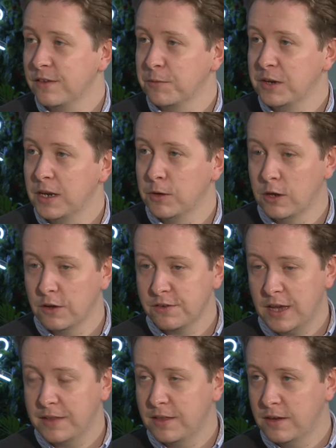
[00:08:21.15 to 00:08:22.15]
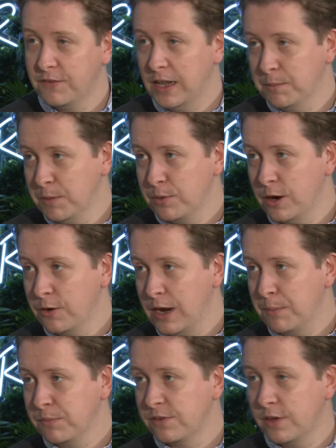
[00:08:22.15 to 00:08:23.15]
that we do alongside the development
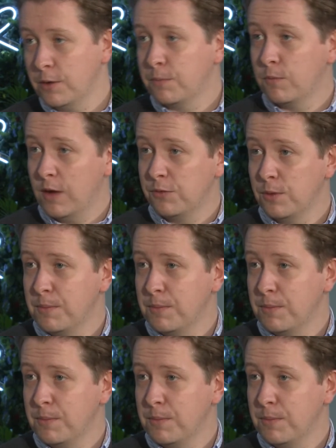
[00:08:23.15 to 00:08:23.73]
program. So as we